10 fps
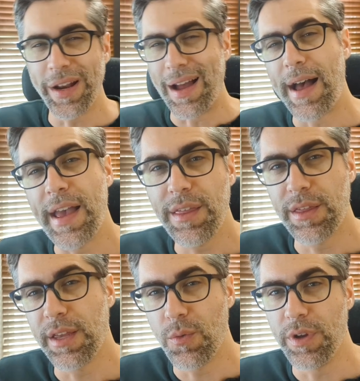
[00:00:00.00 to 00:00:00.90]
I
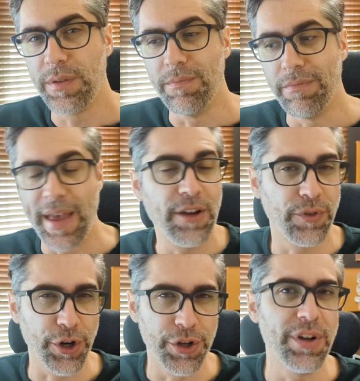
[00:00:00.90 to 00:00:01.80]
think would make
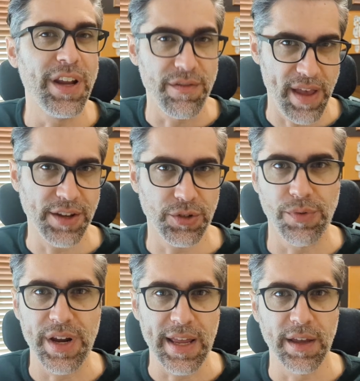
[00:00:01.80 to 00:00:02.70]
for good advanced
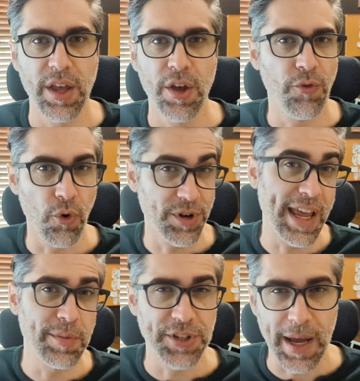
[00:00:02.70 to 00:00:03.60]
reading for
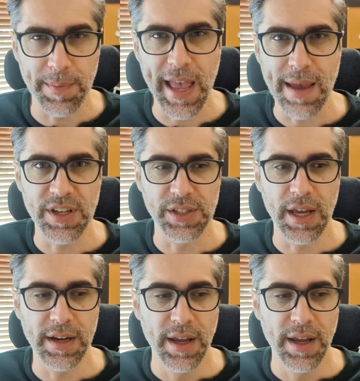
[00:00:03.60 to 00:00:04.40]
tabletop game design.